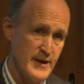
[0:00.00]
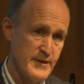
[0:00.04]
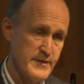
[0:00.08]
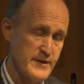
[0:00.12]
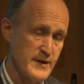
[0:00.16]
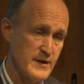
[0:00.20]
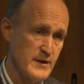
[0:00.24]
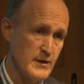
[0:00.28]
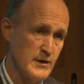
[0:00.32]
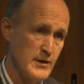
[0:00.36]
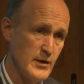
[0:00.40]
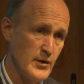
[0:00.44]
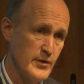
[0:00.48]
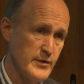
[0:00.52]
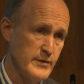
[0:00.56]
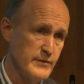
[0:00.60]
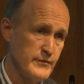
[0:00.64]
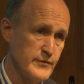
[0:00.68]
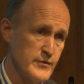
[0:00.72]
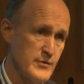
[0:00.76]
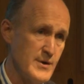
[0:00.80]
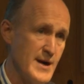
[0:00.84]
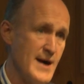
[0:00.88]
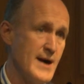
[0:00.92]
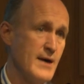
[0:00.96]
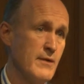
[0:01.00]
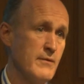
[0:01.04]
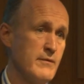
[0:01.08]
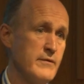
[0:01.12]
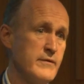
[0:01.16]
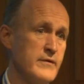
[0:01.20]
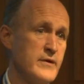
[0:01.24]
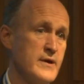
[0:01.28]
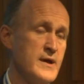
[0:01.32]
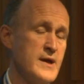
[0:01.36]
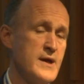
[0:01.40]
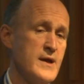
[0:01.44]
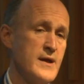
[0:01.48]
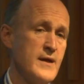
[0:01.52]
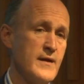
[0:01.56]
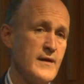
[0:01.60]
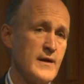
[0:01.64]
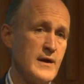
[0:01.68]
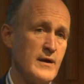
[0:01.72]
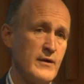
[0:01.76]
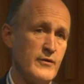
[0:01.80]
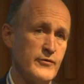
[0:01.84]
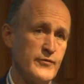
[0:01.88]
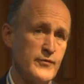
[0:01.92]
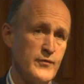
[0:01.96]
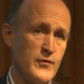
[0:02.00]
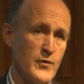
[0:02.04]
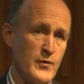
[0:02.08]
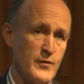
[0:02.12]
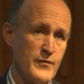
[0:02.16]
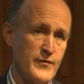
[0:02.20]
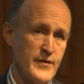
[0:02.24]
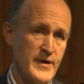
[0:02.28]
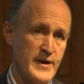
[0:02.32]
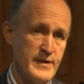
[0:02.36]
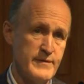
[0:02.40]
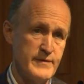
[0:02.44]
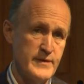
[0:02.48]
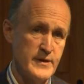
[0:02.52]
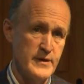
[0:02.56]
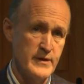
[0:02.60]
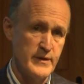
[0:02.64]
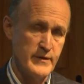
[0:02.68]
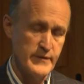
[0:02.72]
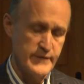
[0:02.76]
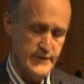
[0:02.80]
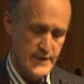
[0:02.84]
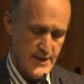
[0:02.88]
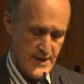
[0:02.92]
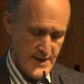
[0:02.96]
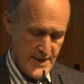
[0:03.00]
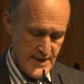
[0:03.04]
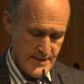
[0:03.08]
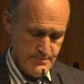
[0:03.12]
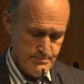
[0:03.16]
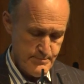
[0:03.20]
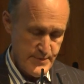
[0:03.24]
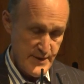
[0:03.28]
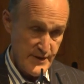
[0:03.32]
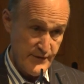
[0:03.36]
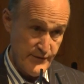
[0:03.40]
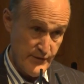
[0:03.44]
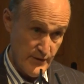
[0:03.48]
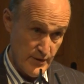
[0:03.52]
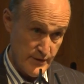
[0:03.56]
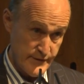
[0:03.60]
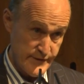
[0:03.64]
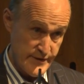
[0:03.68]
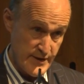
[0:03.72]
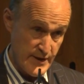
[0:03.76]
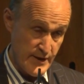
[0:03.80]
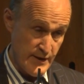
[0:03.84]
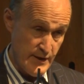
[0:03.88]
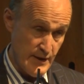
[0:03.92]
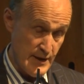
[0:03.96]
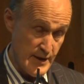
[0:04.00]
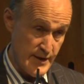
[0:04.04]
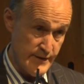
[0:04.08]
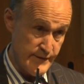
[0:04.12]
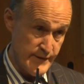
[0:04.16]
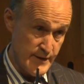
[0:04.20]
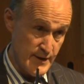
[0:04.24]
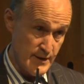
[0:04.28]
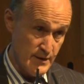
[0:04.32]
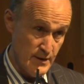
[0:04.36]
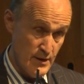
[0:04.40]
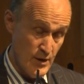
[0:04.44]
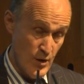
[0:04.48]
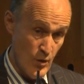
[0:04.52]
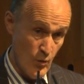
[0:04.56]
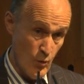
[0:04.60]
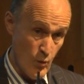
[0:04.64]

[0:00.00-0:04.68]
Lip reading: I think, a lot of ground in the last 4 or 5 years in better articulating